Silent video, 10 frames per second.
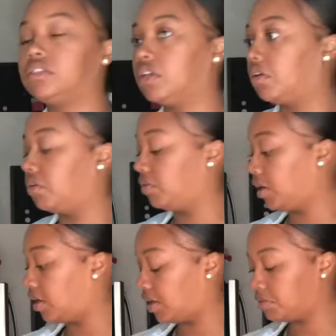So
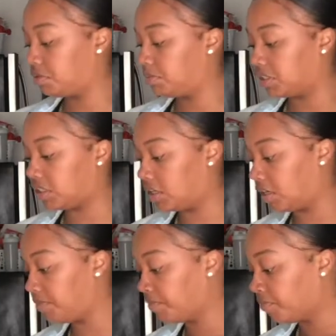yeah, that's pretty much
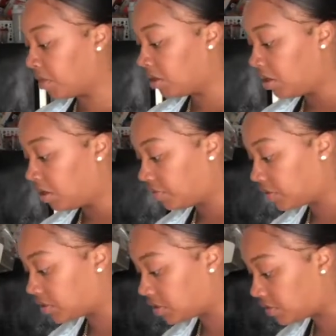it
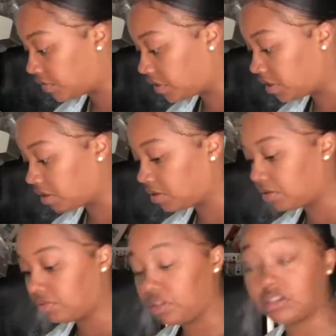for this
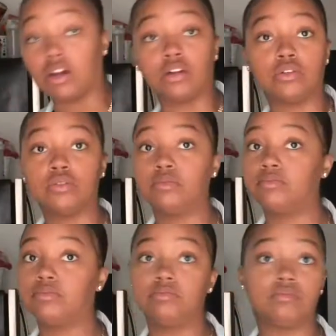video. These are
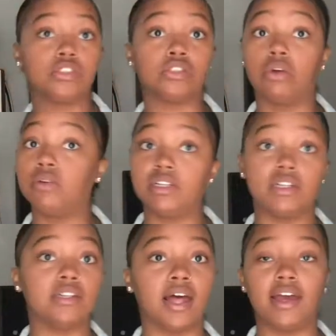so
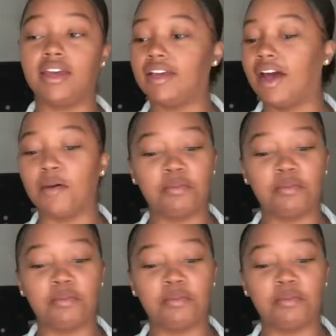good. Like, I